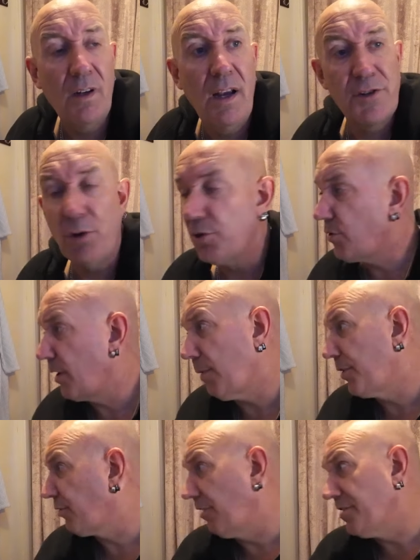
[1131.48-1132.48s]
It's not
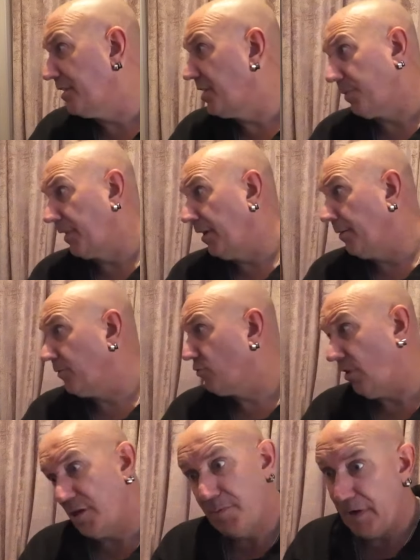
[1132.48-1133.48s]
21 degrees in here, sweetheart.
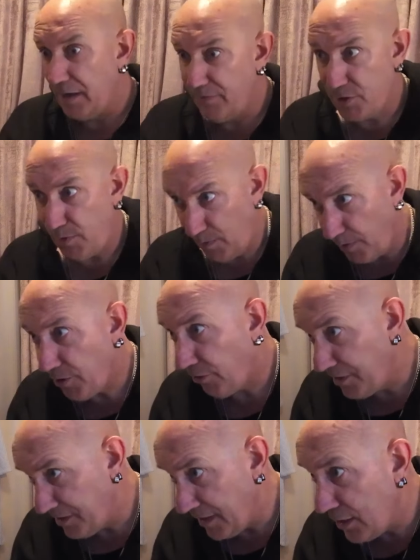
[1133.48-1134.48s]
Trust me. If it's 21
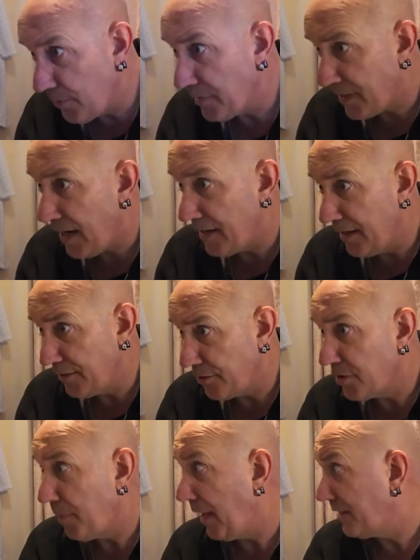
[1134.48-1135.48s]
degrees in here, you'd be sat in here in just
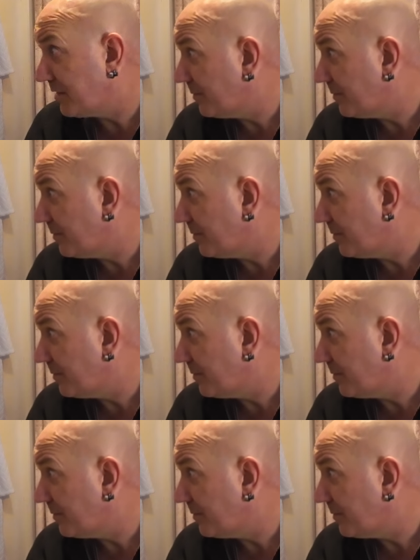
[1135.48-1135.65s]
your pants.